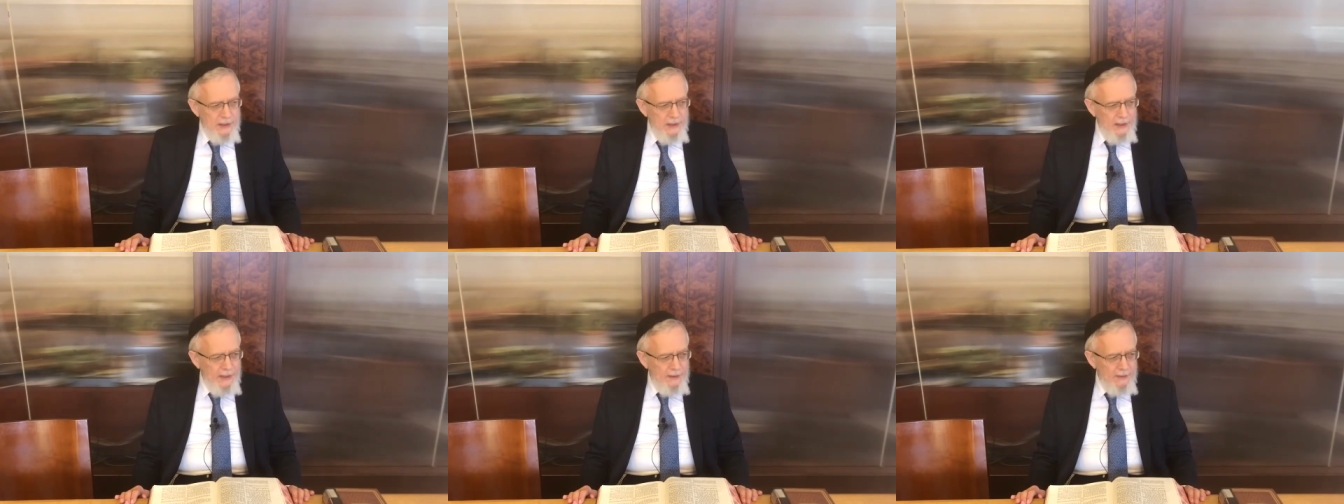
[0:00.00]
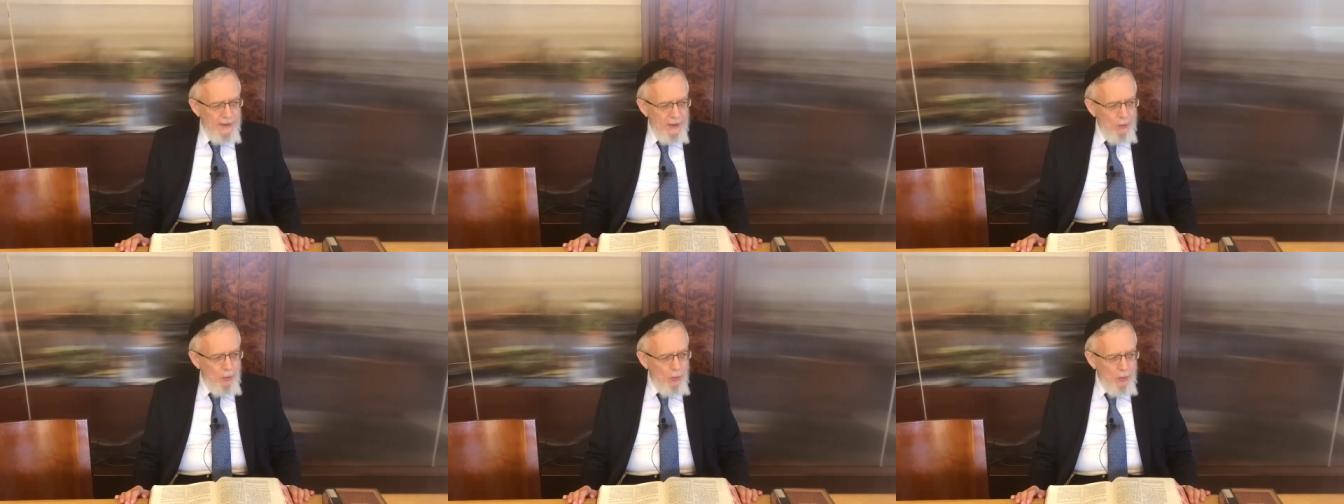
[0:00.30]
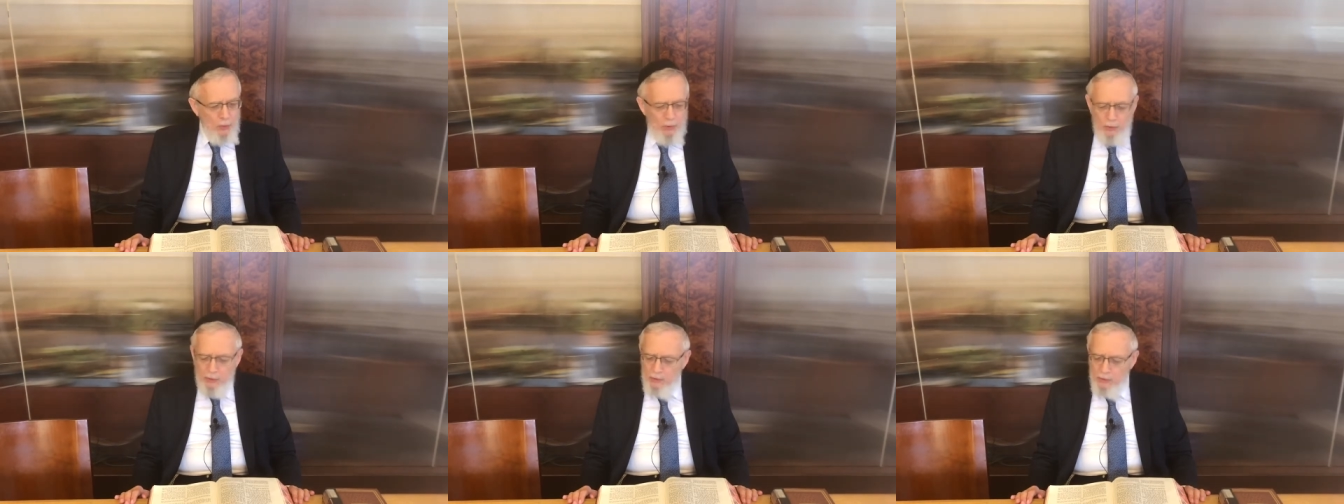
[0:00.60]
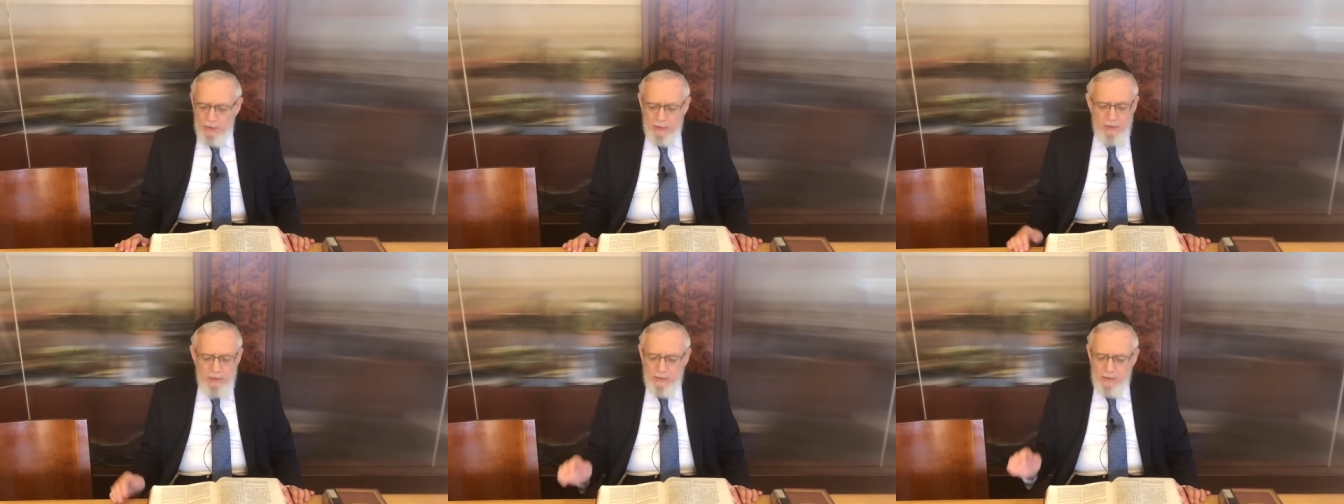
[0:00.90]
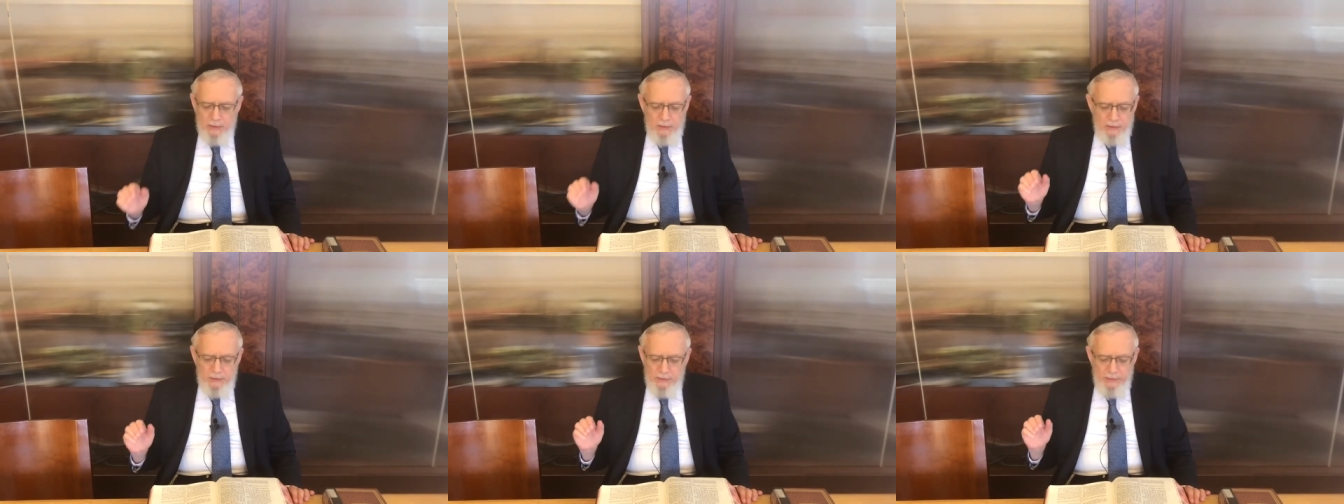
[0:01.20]
And they were all,
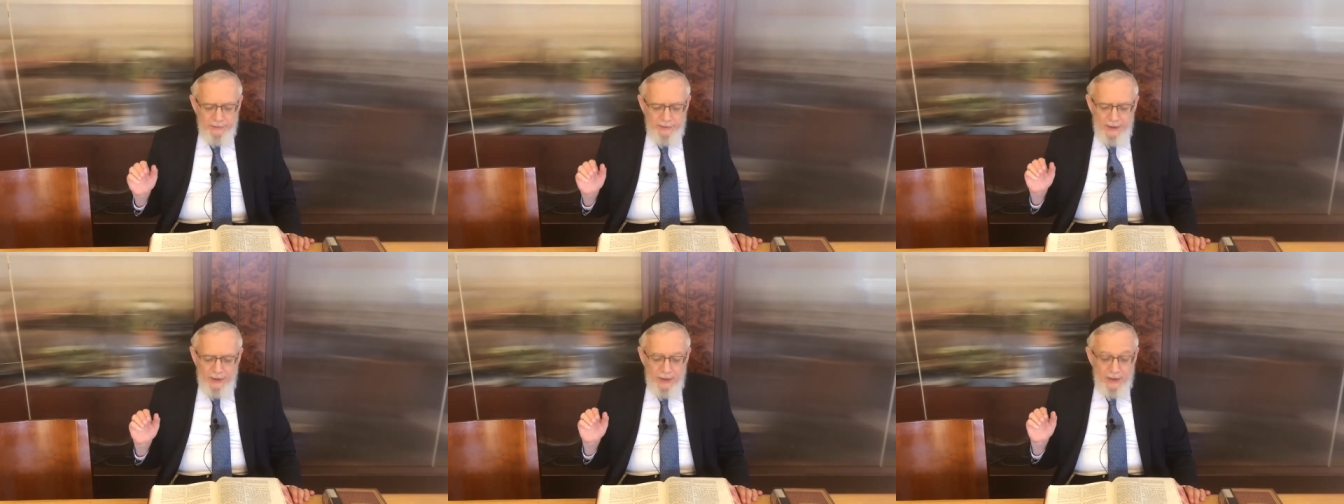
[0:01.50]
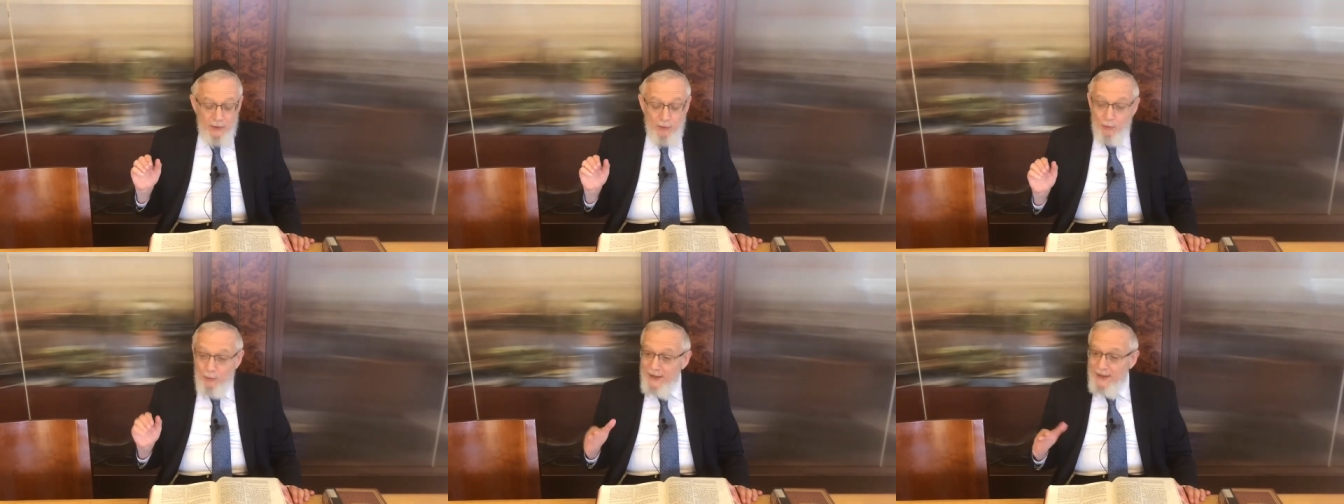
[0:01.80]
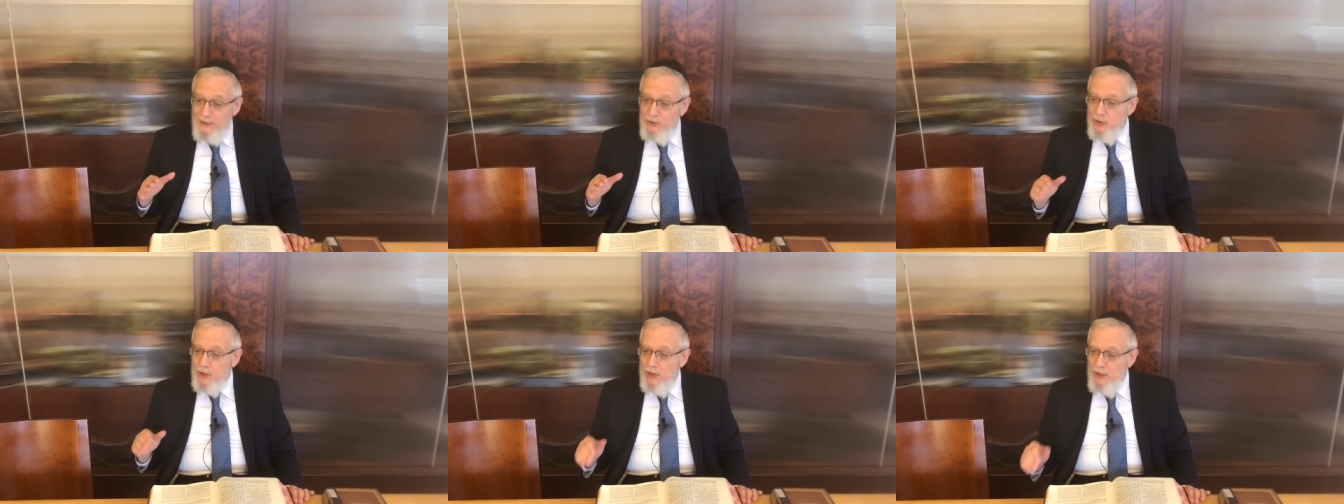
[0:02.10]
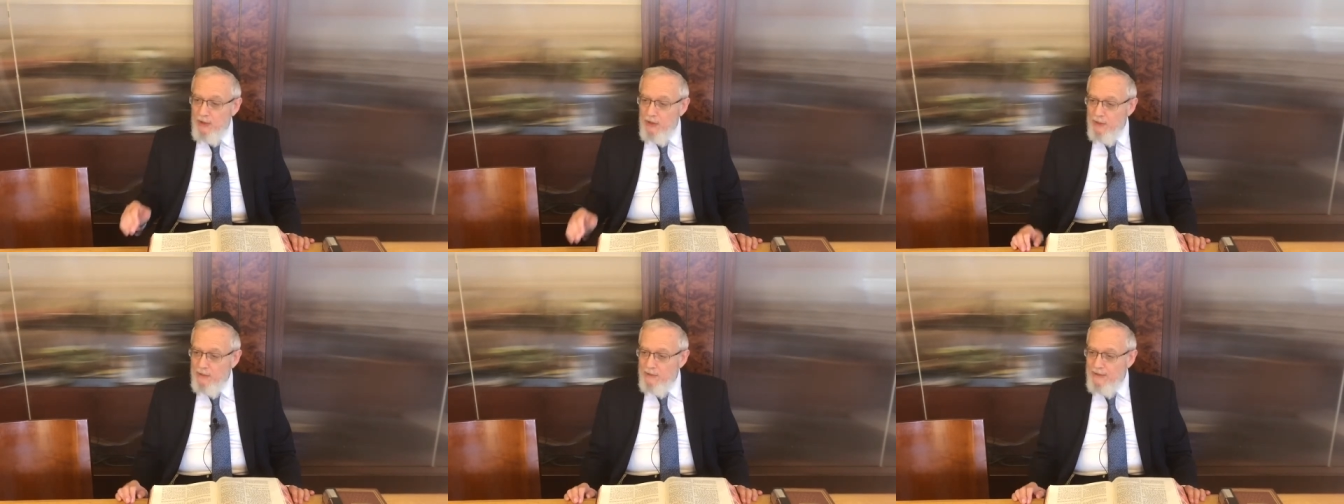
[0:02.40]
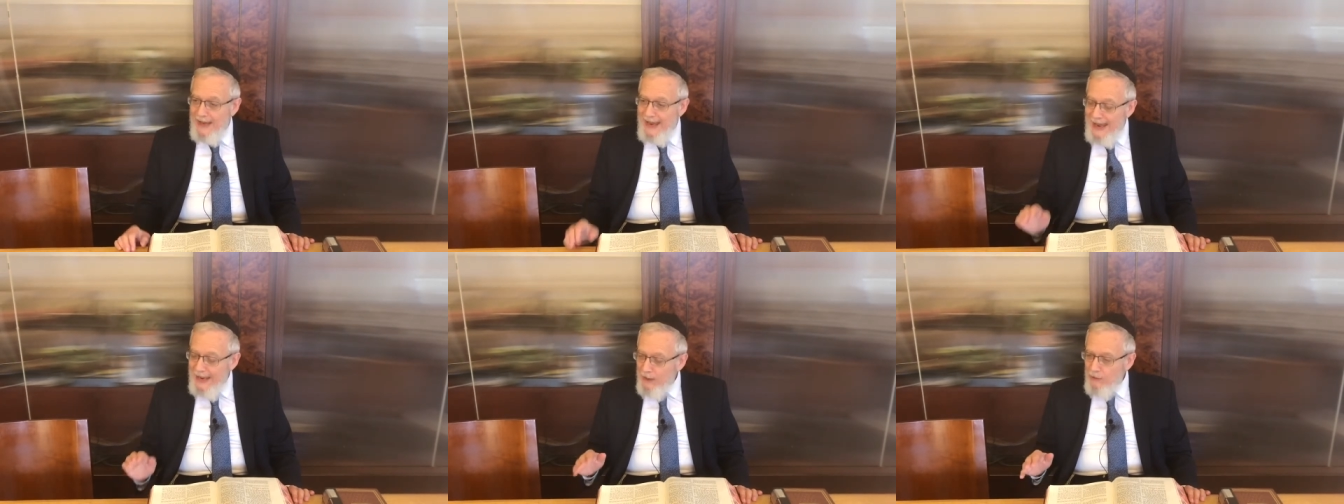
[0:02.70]
they enraged God,
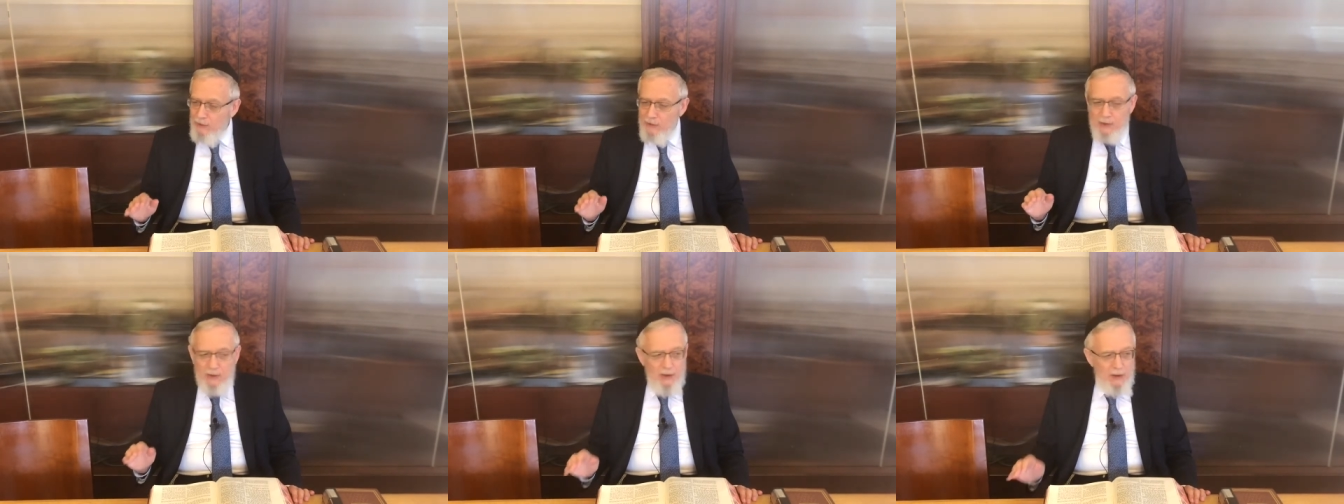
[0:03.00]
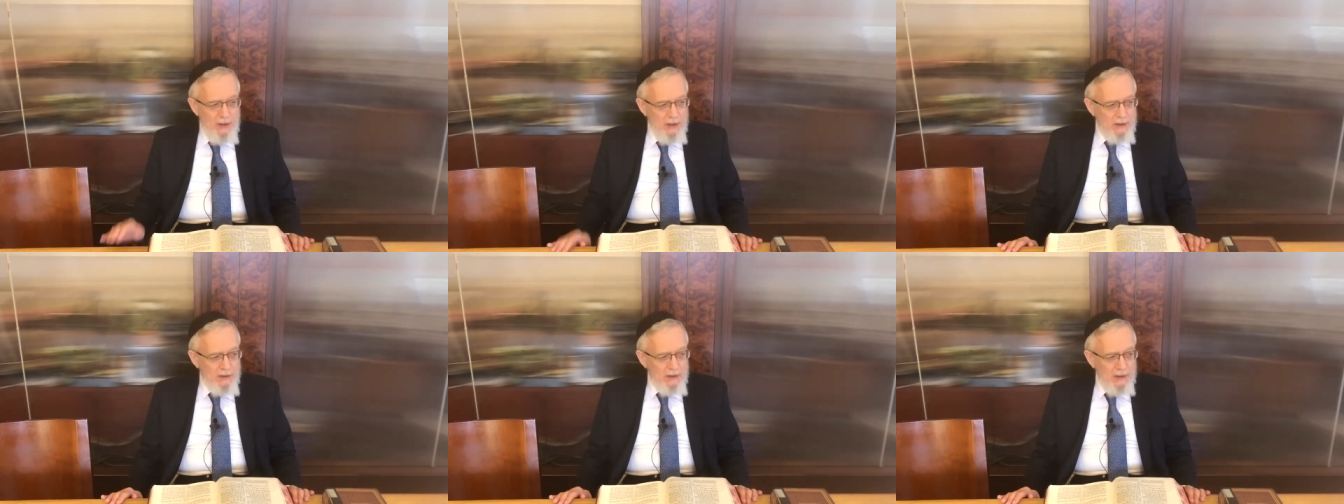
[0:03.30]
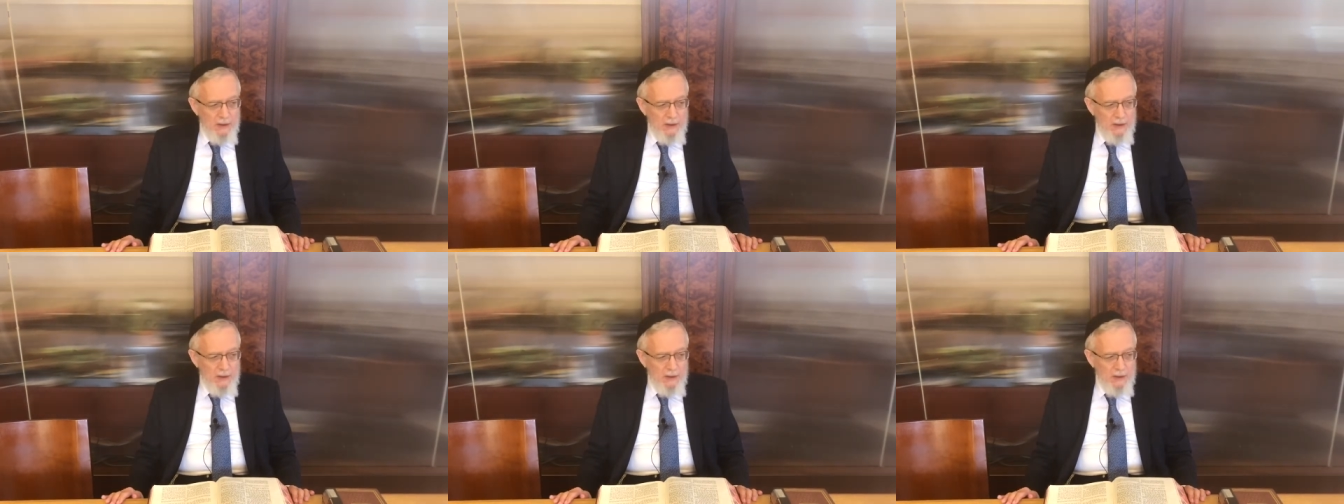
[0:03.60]
they angered God,